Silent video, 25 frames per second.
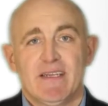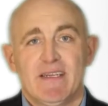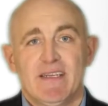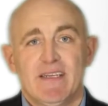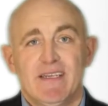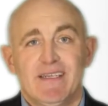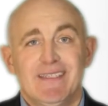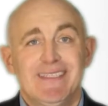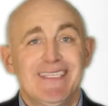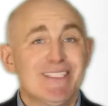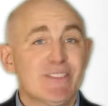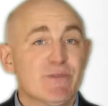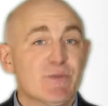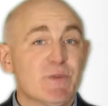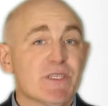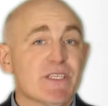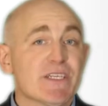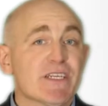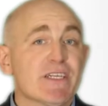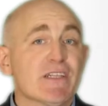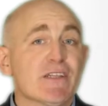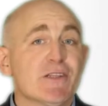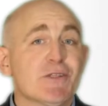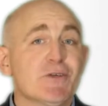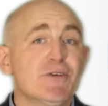This will
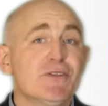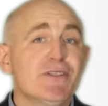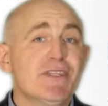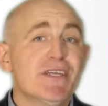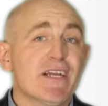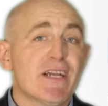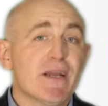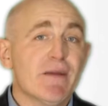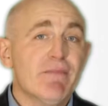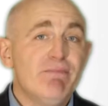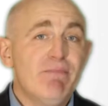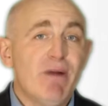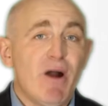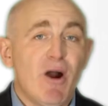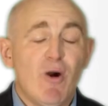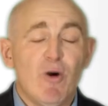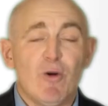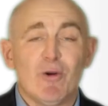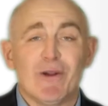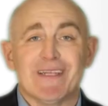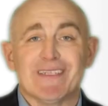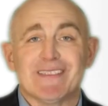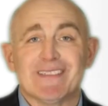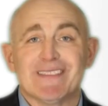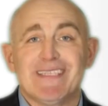include the
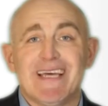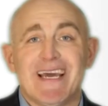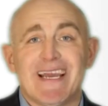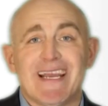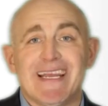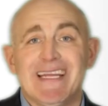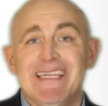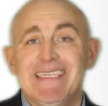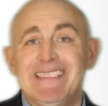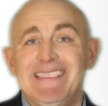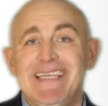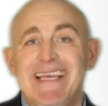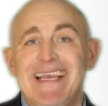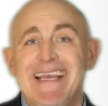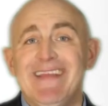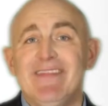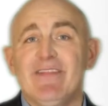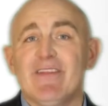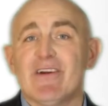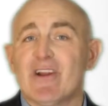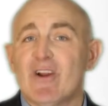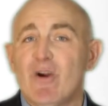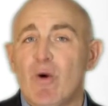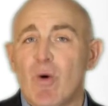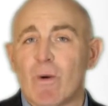components that contain the
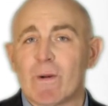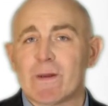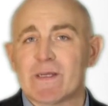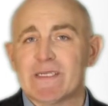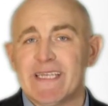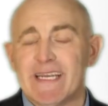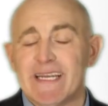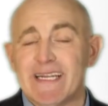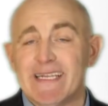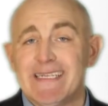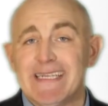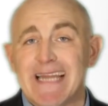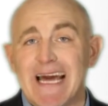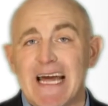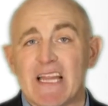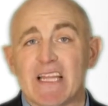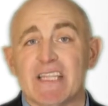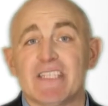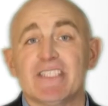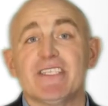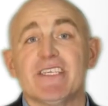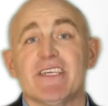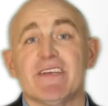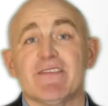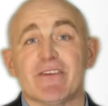core
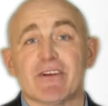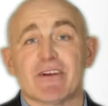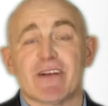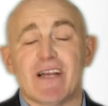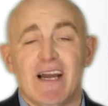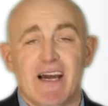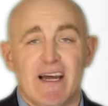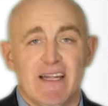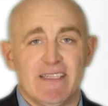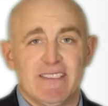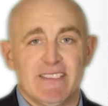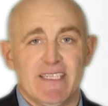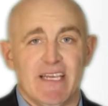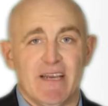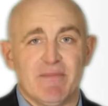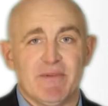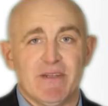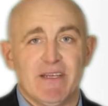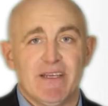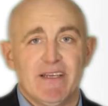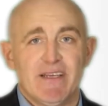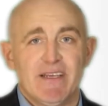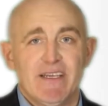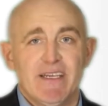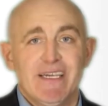technology of your concept,
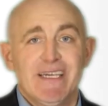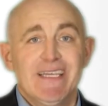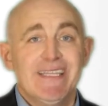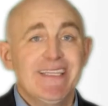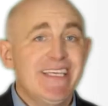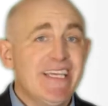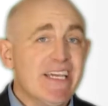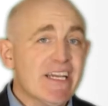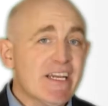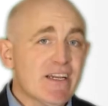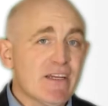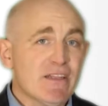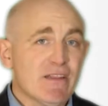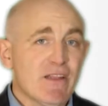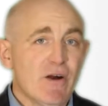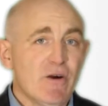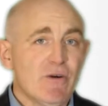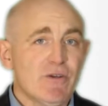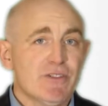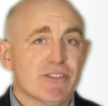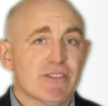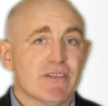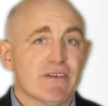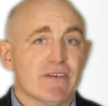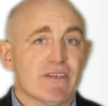the
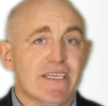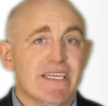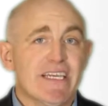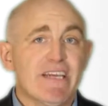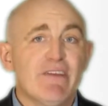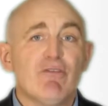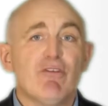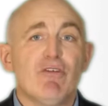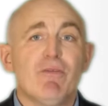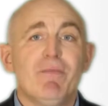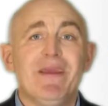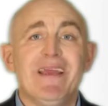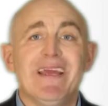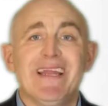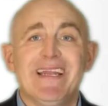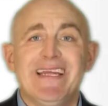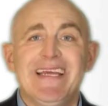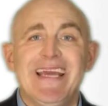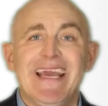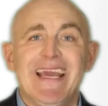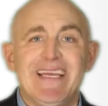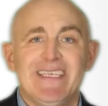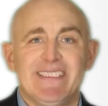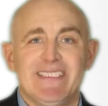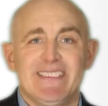enclosure it will be
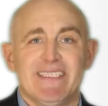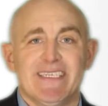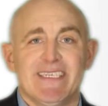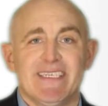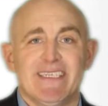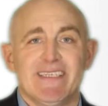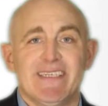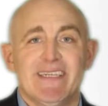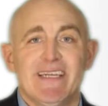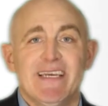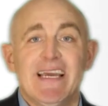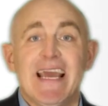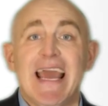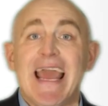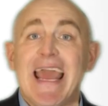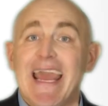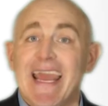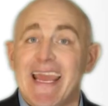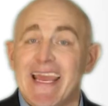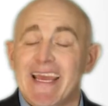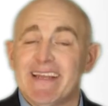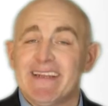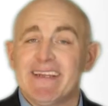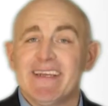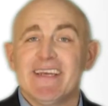encased in,
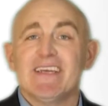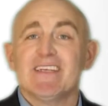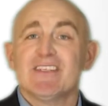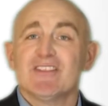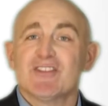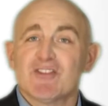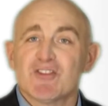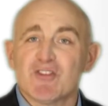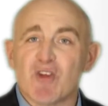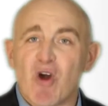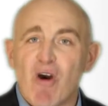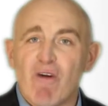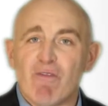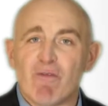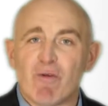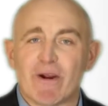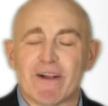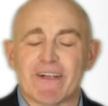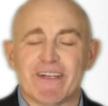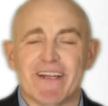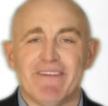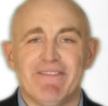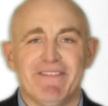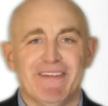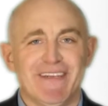and software
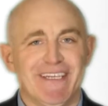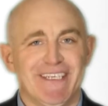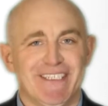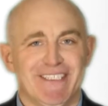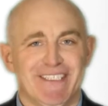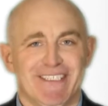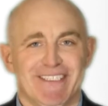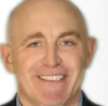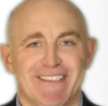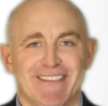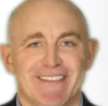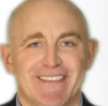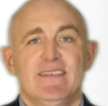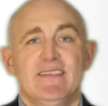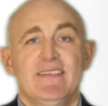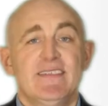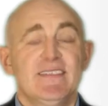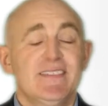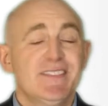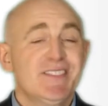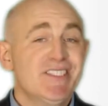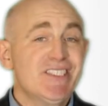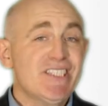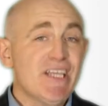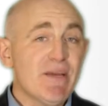definition.
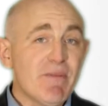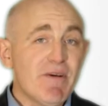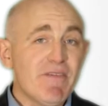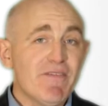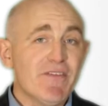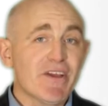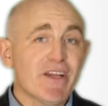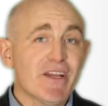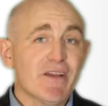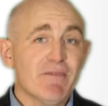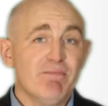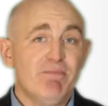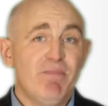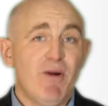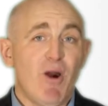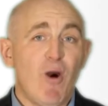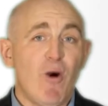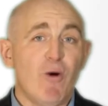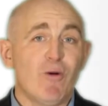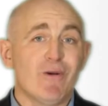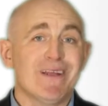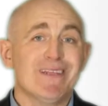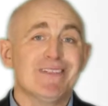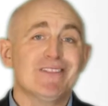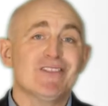Some of the
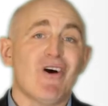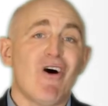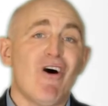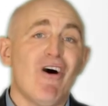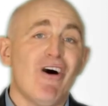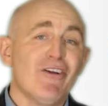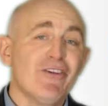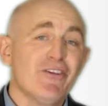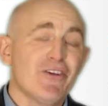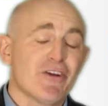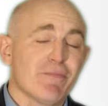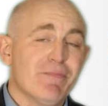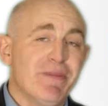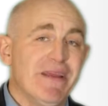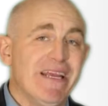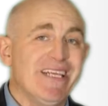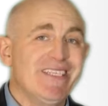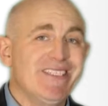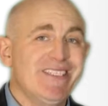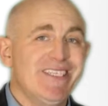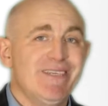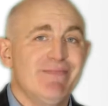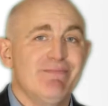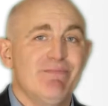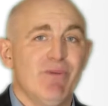components on your
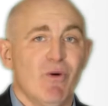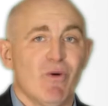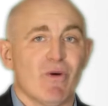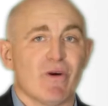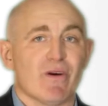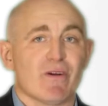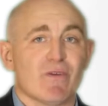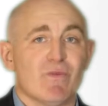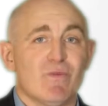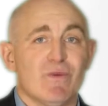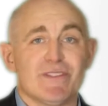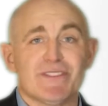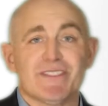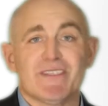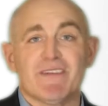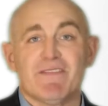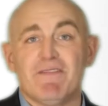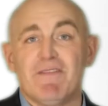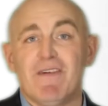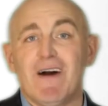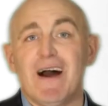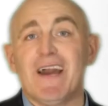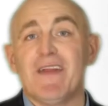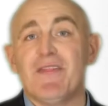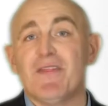PC board will
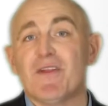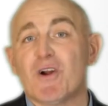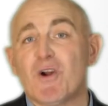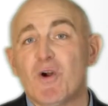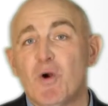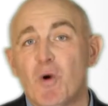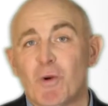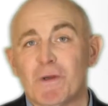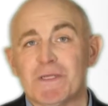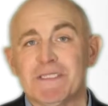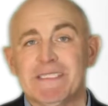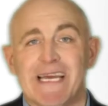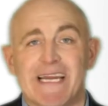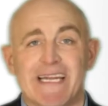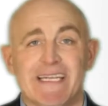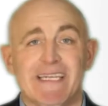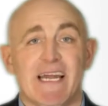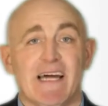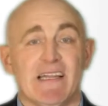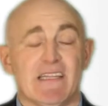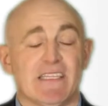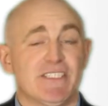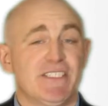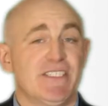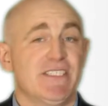define the core
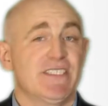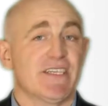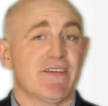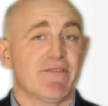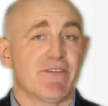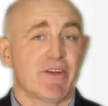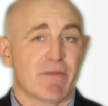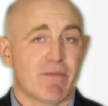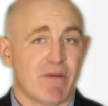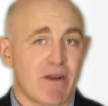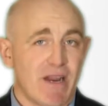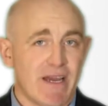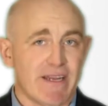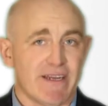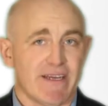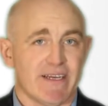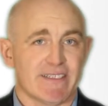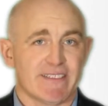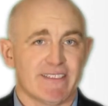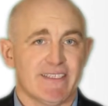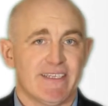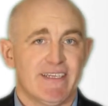technologies of your product.